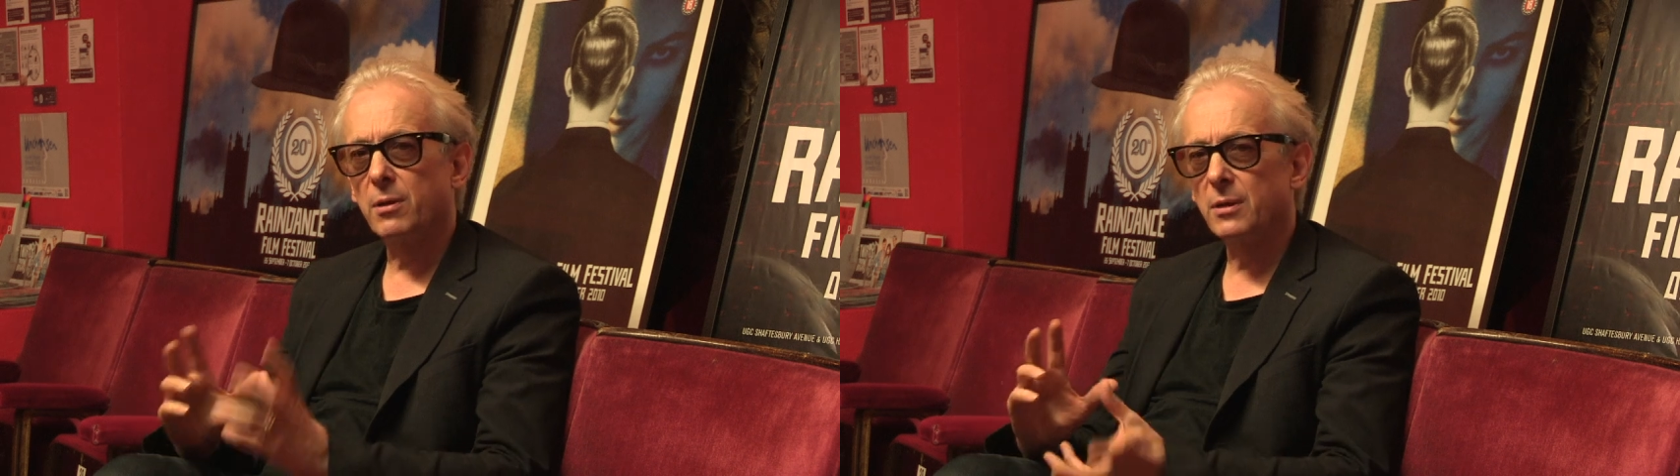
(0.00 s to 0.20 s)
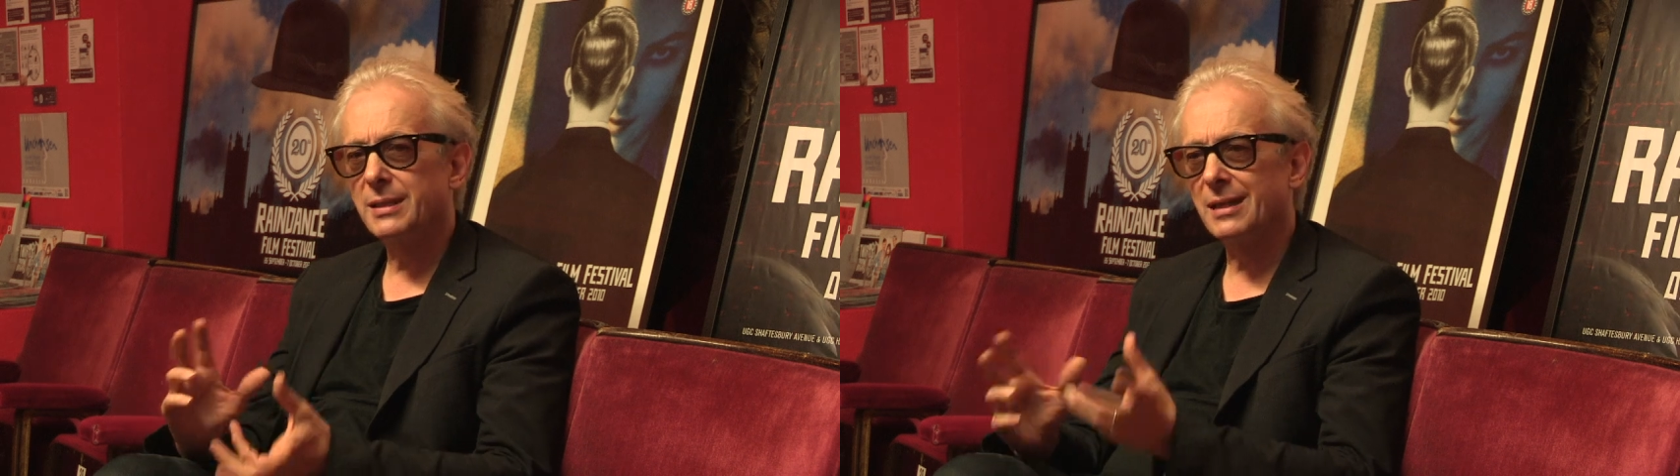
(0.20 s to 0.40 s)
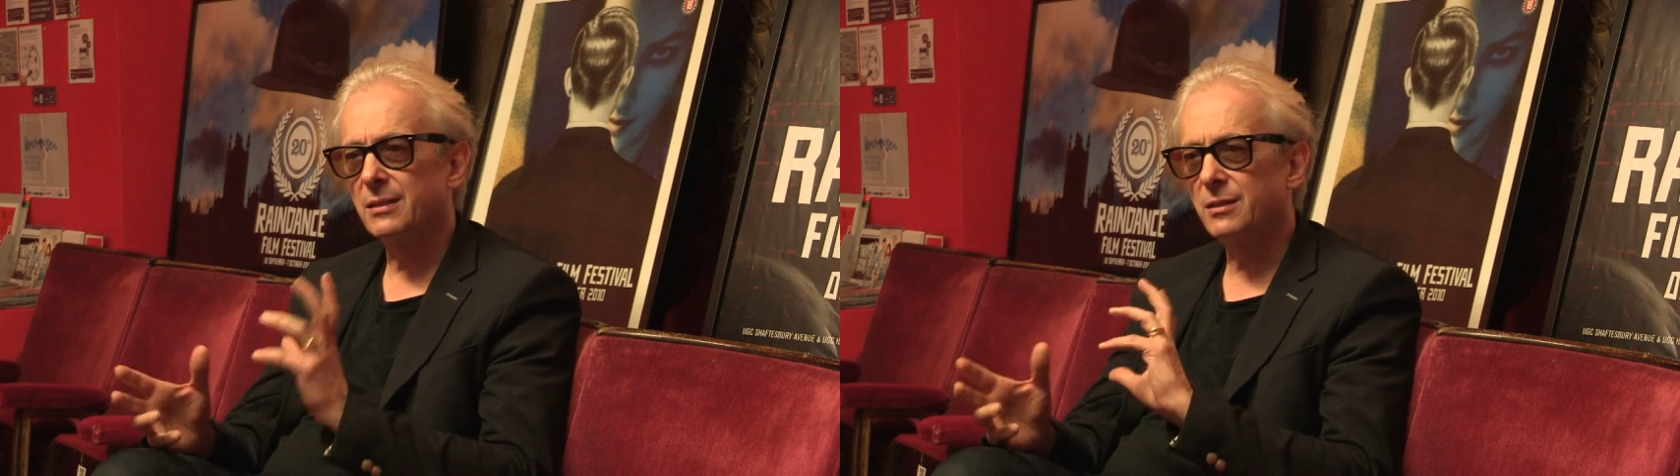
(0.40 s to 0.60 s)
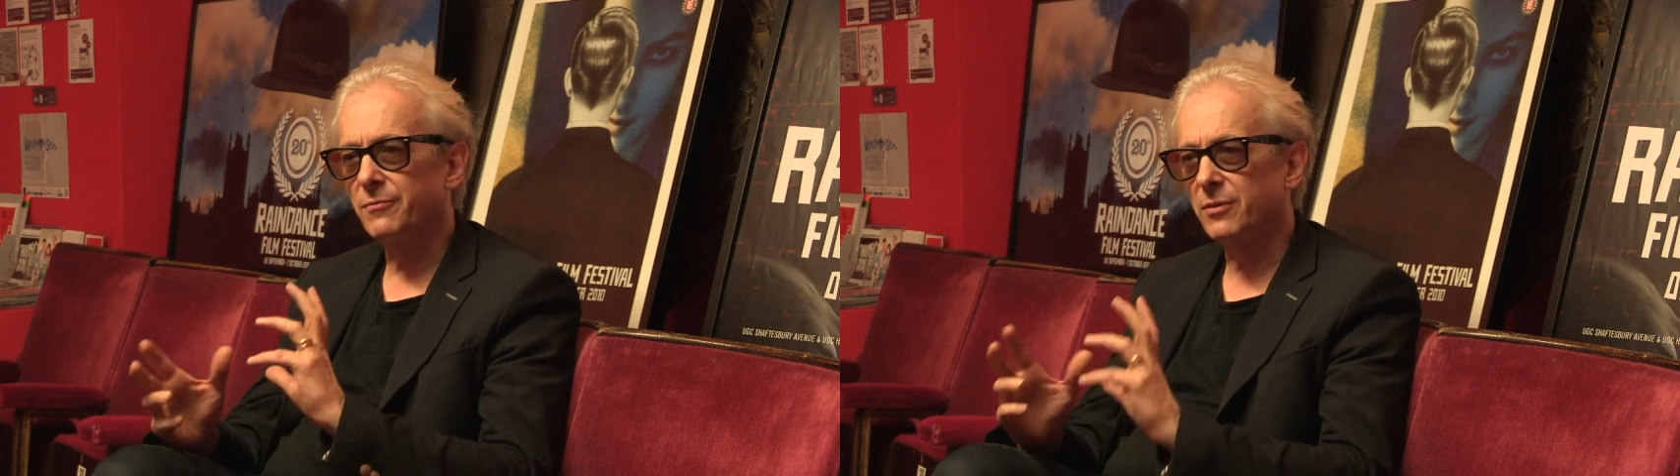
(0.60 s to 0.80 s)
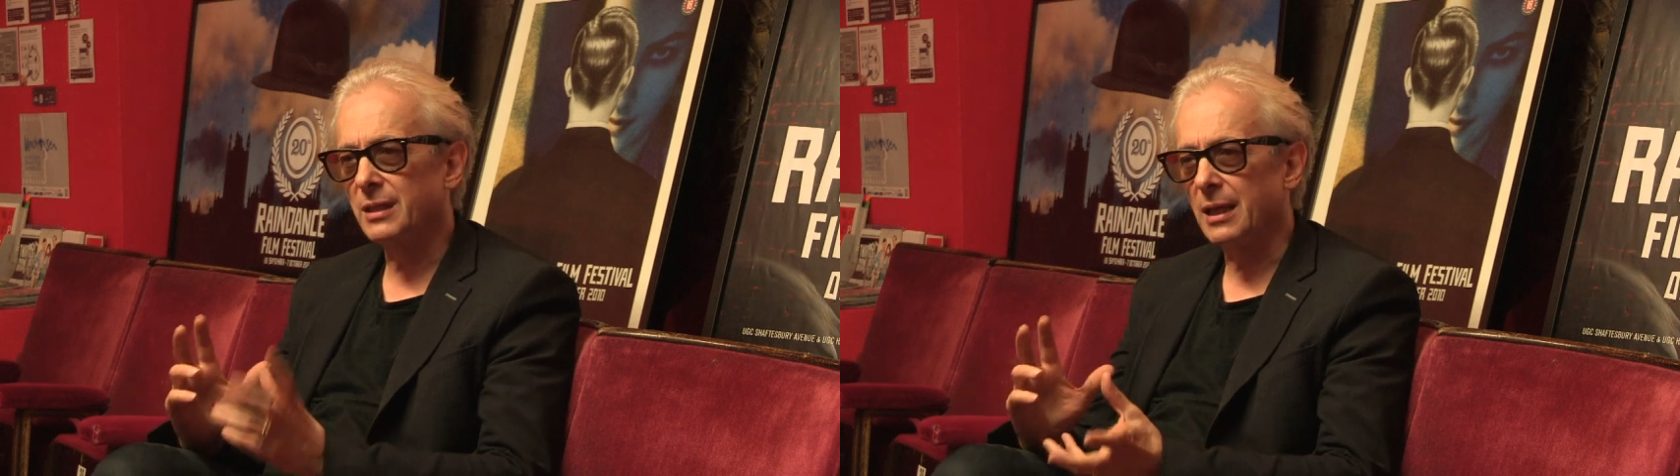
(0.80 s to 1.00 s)
are tending to
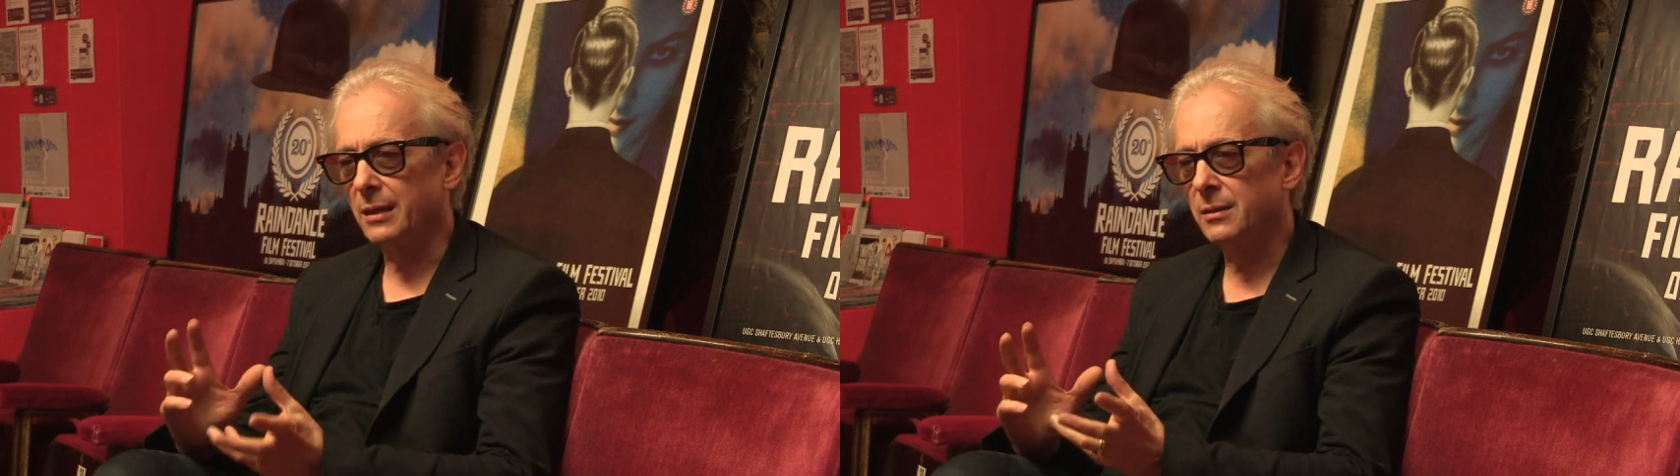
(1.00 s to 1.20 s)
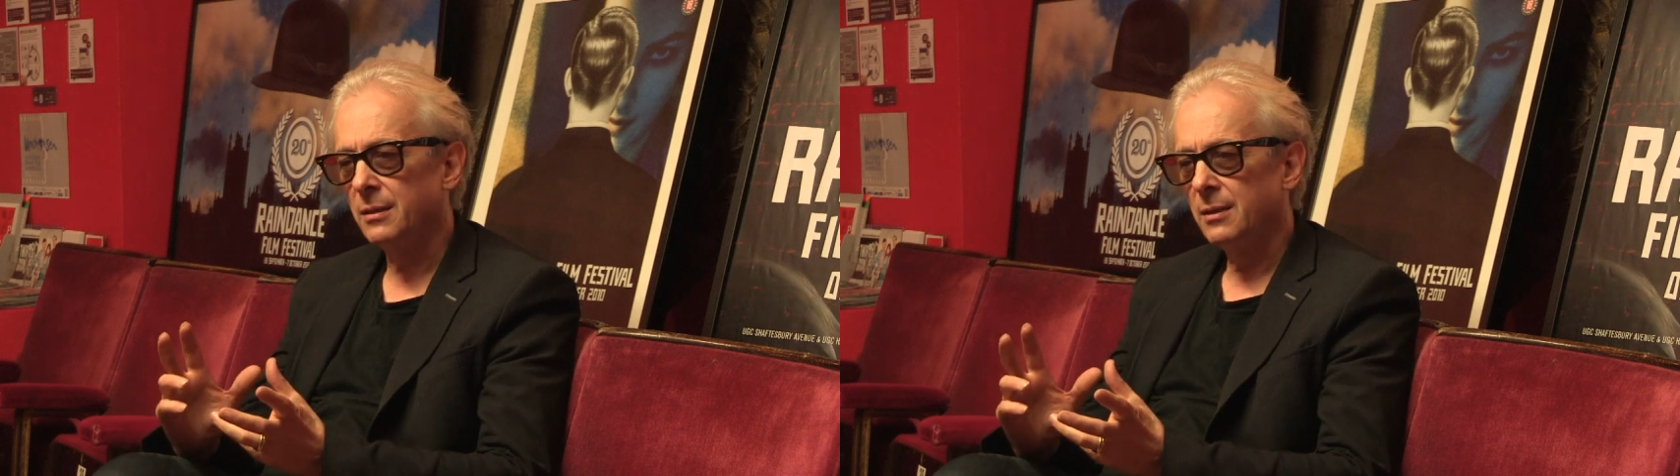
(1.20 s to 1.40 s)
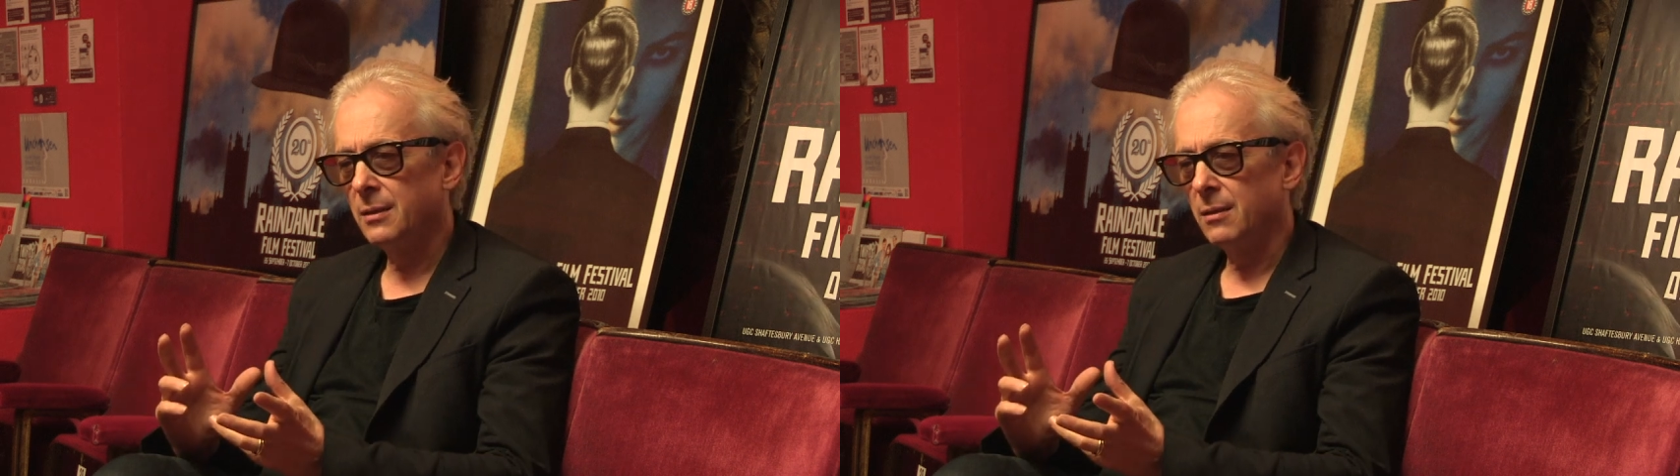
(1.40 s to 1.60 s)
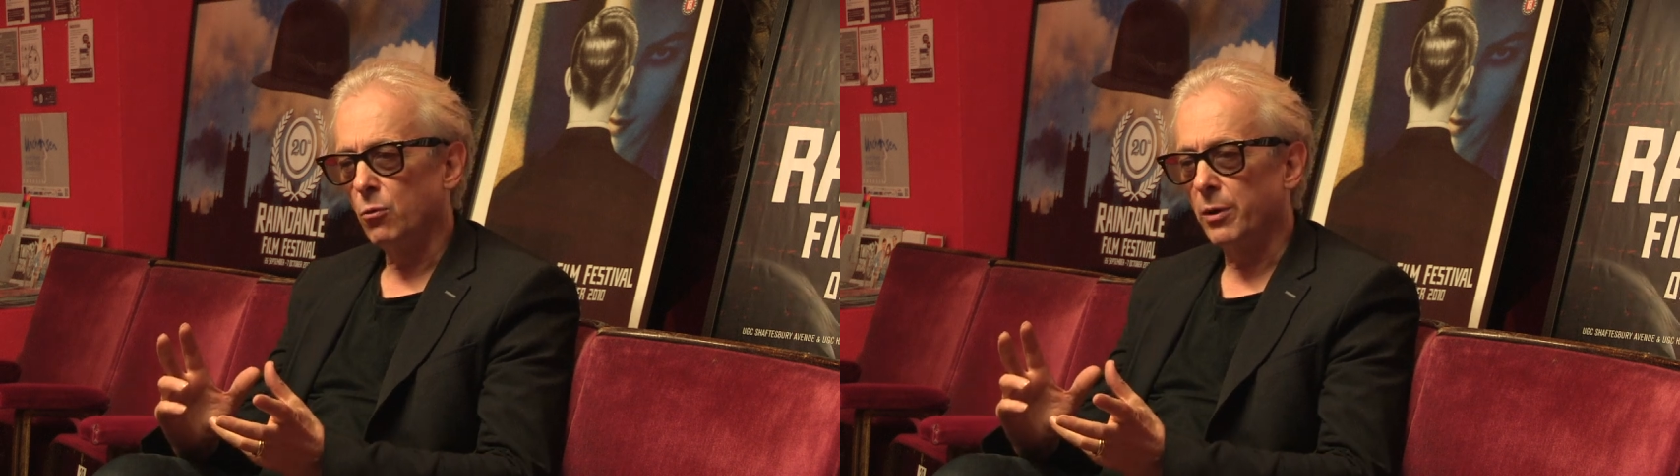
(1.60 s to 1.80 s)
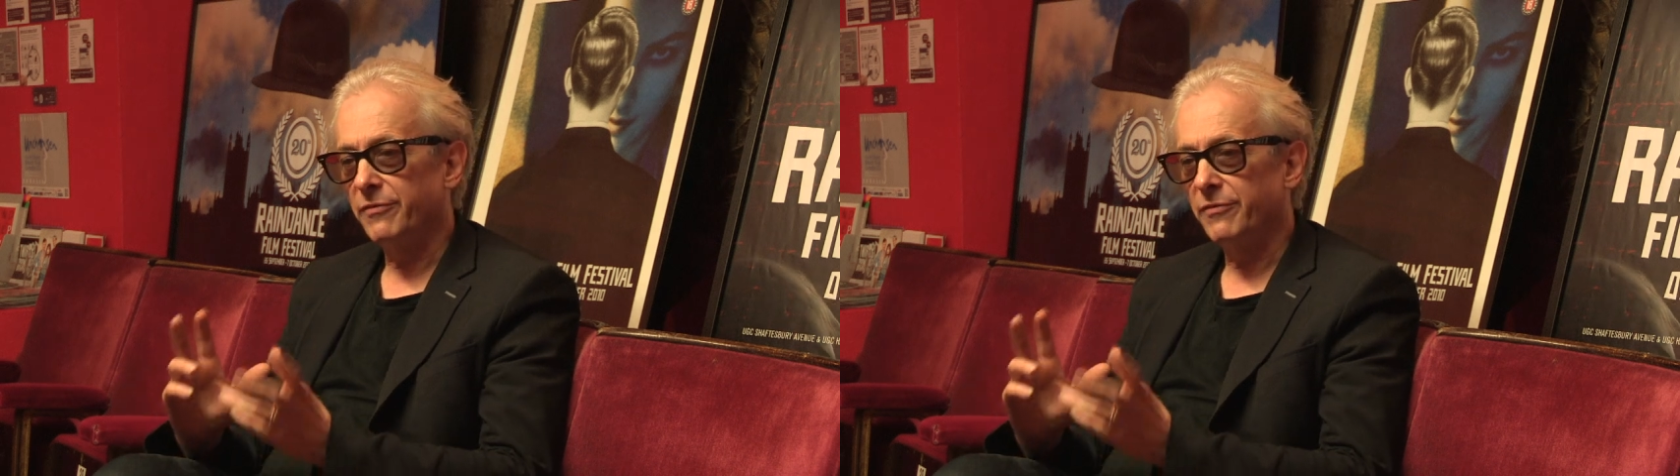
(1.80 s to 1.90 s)
forget what